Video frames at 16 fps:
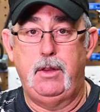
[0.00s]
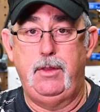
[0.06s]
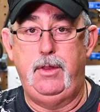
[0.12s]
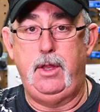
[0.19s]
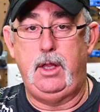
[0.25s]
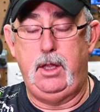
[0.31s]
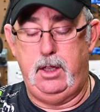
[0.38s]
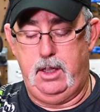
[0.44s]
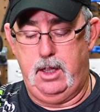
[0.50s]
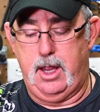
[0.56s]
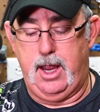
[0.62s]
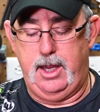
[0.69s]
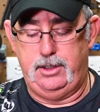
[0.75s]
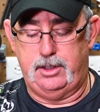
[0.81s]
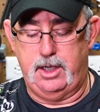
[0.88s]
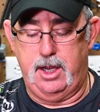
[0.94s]
the
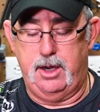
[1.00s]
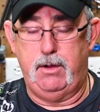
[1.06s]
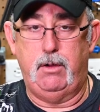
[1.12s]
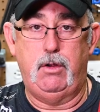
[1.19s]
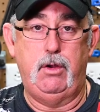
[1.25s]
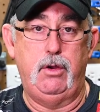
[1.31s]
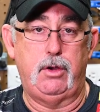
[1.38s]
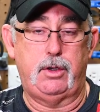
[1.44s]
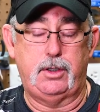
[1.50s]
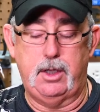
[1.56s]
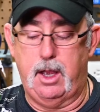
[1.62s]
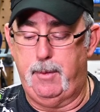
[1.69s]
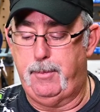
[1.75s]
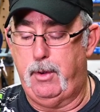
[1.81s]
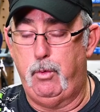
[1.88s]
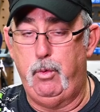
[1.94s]
A channel hooked
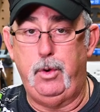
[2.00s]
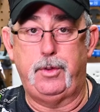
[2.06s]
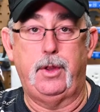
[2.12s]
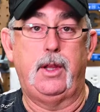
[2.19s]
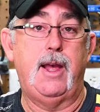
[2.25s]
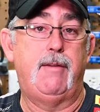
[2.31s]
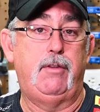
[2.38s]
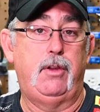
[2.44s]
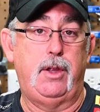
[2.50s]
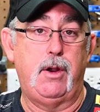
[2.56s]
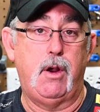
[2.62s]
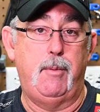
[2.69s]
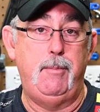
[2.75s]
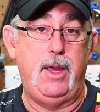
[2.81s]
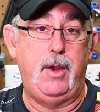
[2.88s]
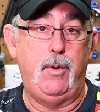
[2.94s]
up with a
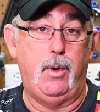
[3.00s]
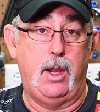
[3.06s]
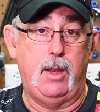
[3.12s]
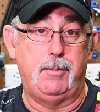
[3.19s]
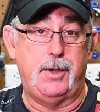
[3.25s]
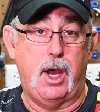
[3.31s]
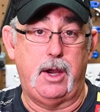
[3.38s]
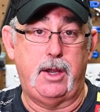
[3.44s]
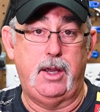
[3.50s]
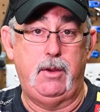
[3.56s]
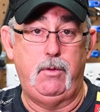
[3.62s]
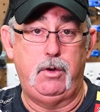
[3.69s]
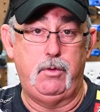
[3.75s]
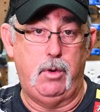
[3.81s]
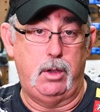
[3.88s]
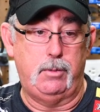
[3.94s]
lavalier on me while I'm
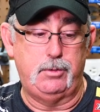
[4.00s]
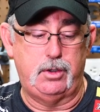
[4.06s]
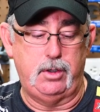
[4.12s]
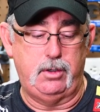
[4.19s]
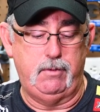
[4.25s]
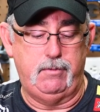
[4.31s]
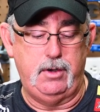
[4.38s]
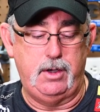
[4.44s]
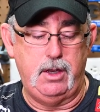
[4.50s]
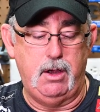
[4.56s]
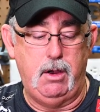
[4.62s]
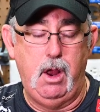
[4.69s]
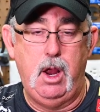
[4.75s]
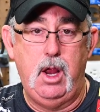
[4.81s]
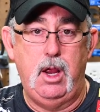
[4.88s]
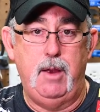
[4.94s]
talking, while I'm shooting the video,
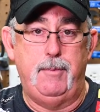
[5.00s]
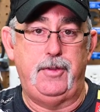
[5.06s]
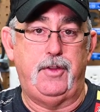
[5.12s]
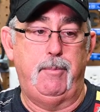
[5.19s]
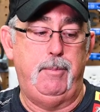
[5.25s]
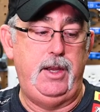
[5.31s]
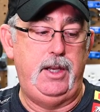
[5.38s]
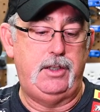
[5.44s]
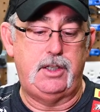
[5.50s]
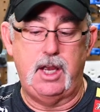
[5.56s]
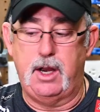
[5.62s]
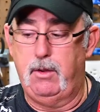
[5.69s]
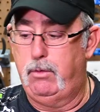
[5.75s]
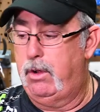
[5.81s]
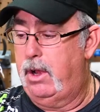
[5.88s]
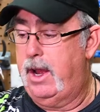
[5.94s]
but the B
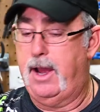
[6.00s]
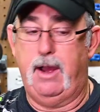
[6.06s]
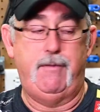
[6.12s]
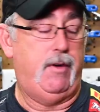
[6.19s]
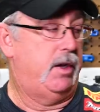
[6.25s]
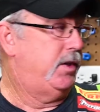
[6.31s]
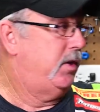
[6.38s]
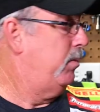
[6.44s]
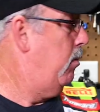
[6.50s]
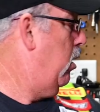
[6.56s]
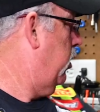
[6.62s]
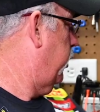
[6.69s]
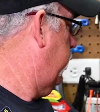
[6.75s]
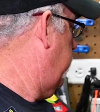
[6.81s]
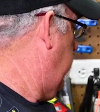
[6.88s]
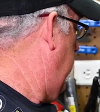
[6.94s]
channel will have a
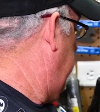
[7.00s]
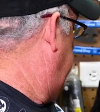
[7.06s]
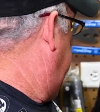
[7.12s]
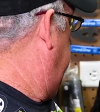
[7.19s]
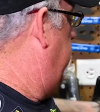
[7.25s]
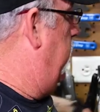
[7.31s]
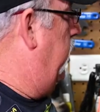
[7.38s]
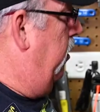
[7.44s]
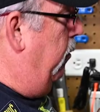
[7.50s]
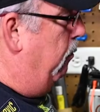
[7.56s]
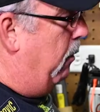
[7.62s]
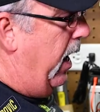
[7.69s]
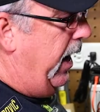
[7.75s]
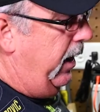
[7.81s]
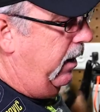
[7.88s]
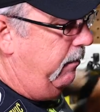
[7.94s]
small shotgun
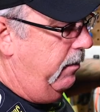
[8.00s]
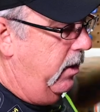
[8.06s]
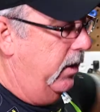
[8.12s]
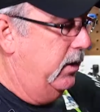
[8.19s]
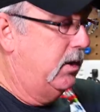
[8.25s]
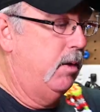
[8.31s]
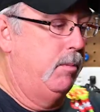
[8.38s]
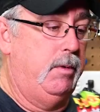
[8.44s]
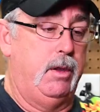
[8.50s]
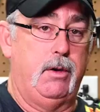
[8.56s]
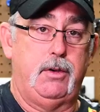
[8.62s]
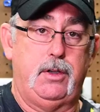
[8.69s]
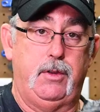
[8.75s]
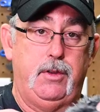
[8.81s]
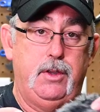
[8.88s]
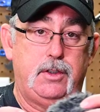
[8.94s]
mic very similar
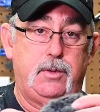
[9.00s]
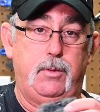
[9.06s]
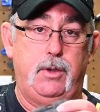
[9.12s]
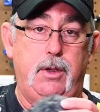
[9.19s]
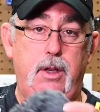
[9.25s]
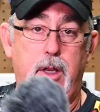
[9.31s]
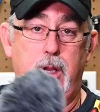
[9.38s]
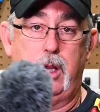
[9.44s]
to this one